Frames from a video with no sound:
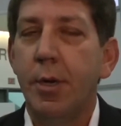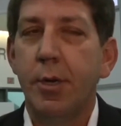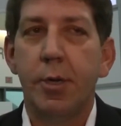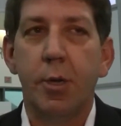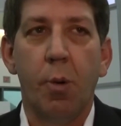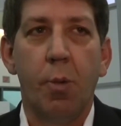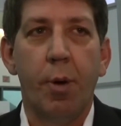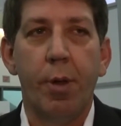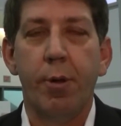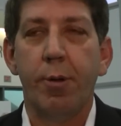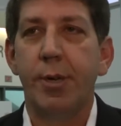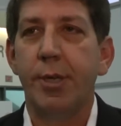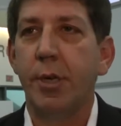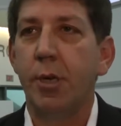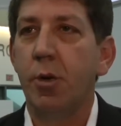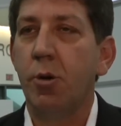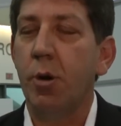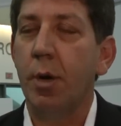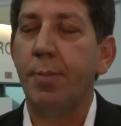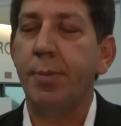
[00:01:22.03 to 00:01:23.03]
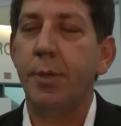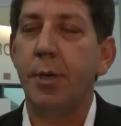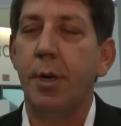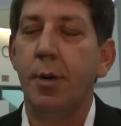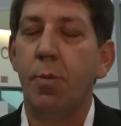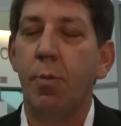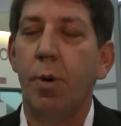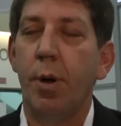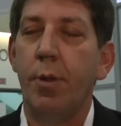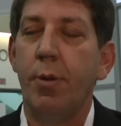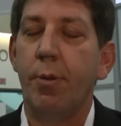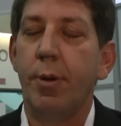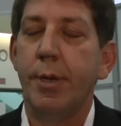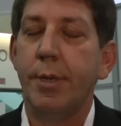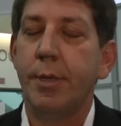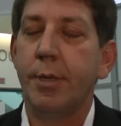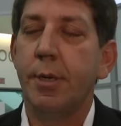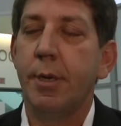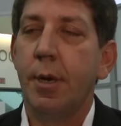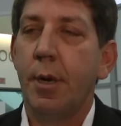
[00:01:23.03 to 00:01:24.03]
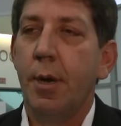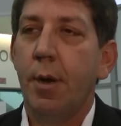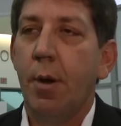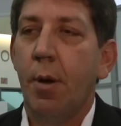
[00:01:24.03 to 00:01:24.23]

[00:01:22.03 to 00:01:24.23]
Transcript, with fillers: So whether it's encryption, whether it's